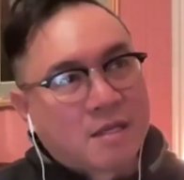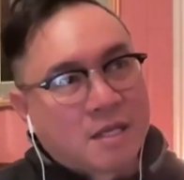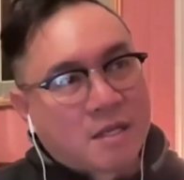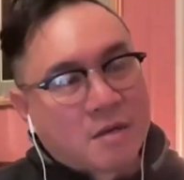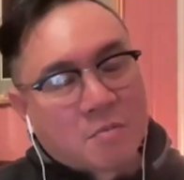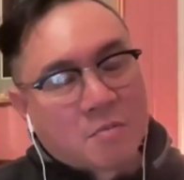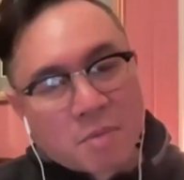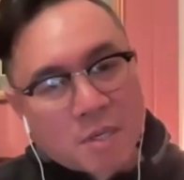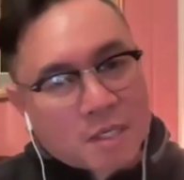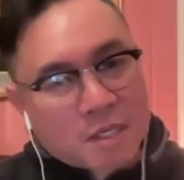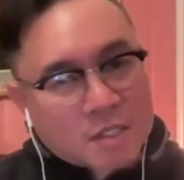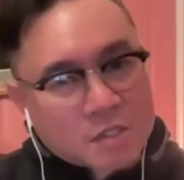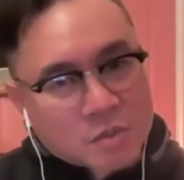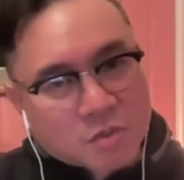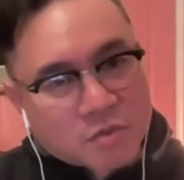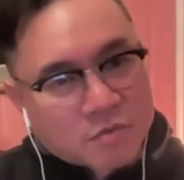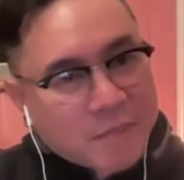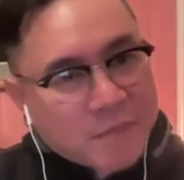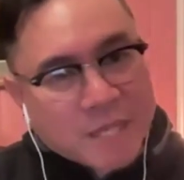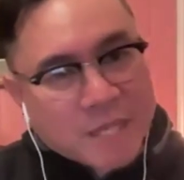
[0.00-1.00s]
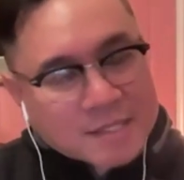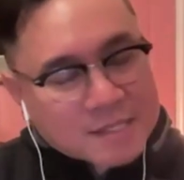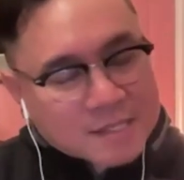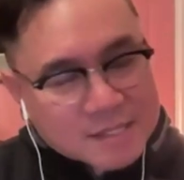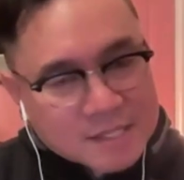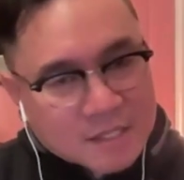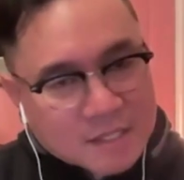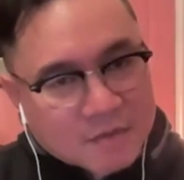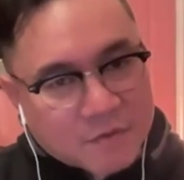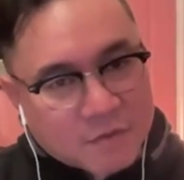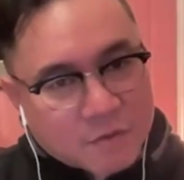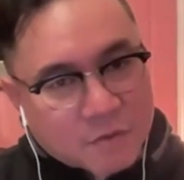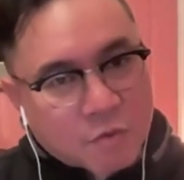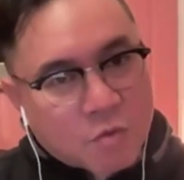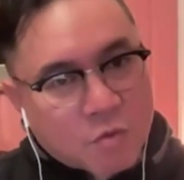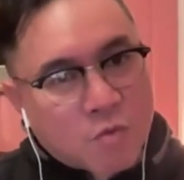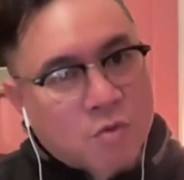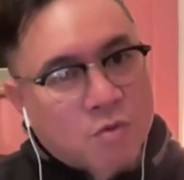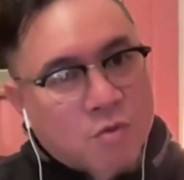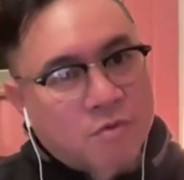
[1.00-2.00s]
you know, punk sort of paints itself into a
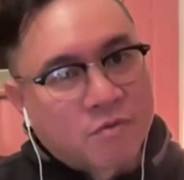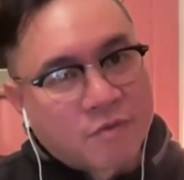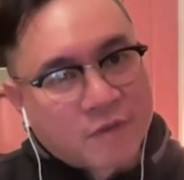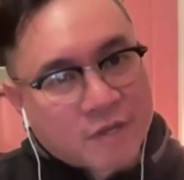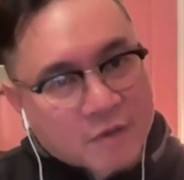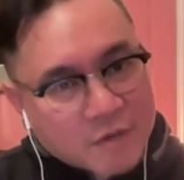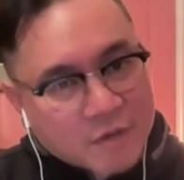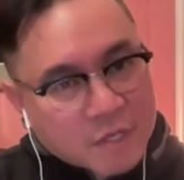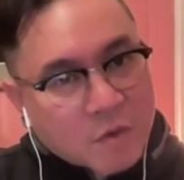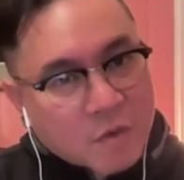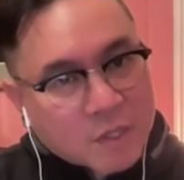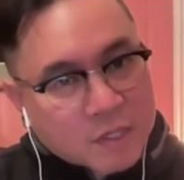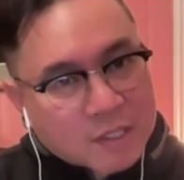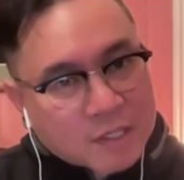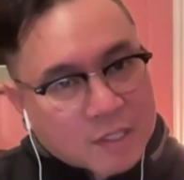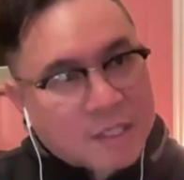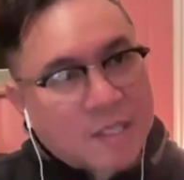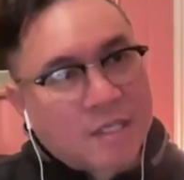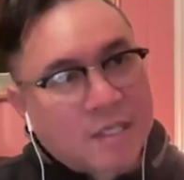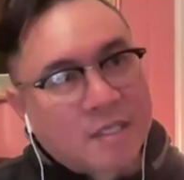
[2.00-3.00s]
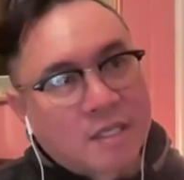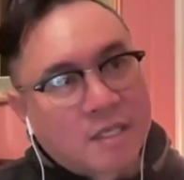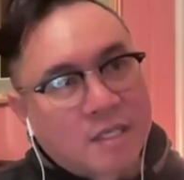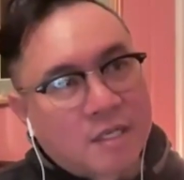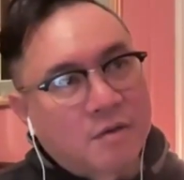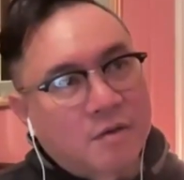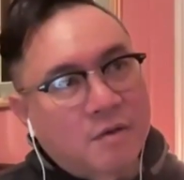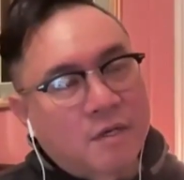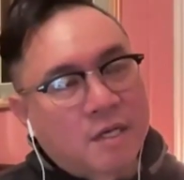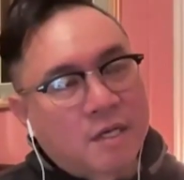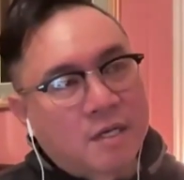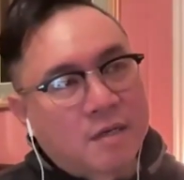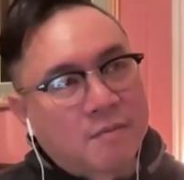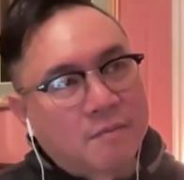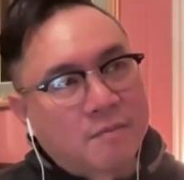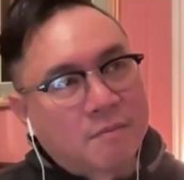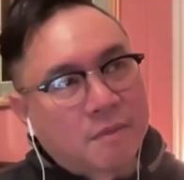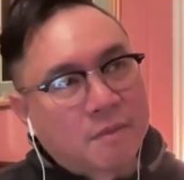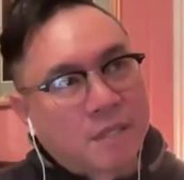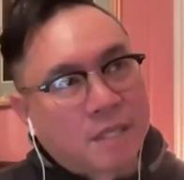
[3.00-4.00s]
corner very quickly, you know,
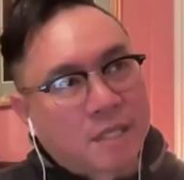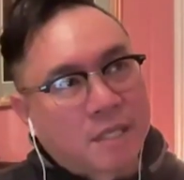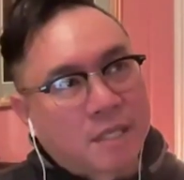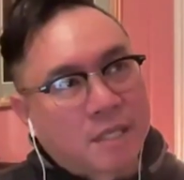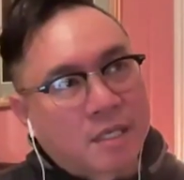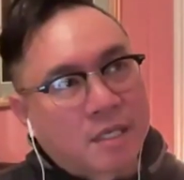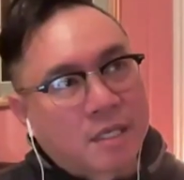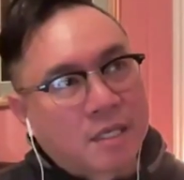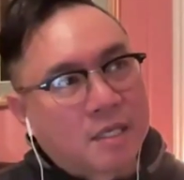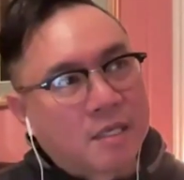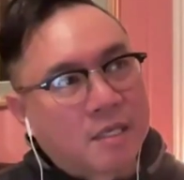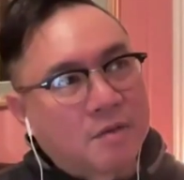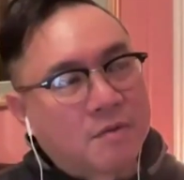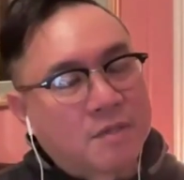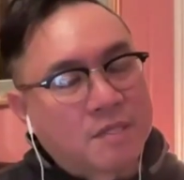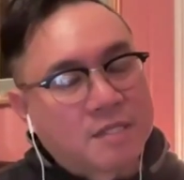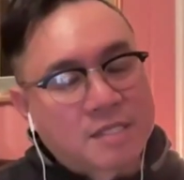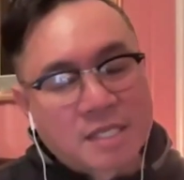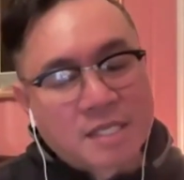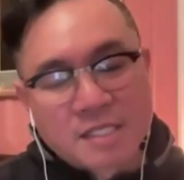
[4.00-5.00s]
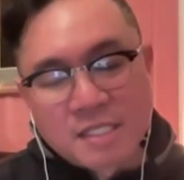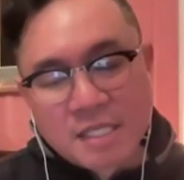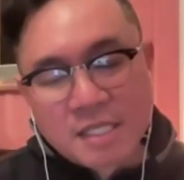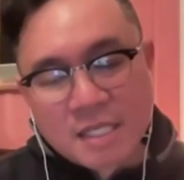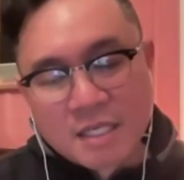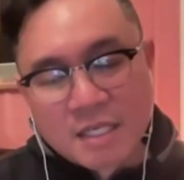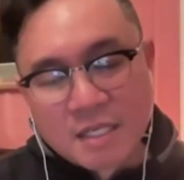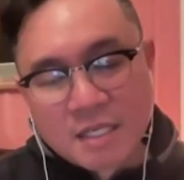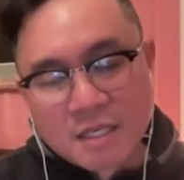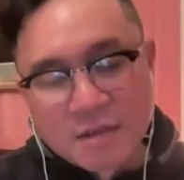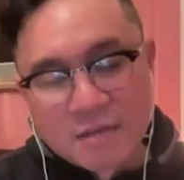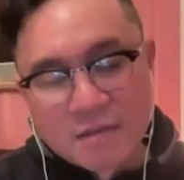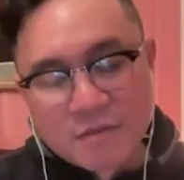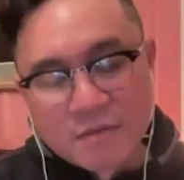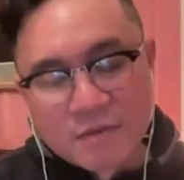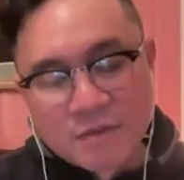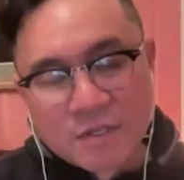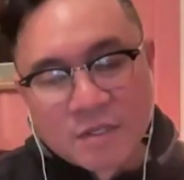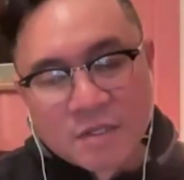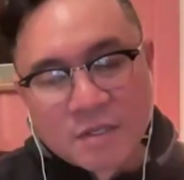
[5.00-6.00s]
um, like you know, in this idea of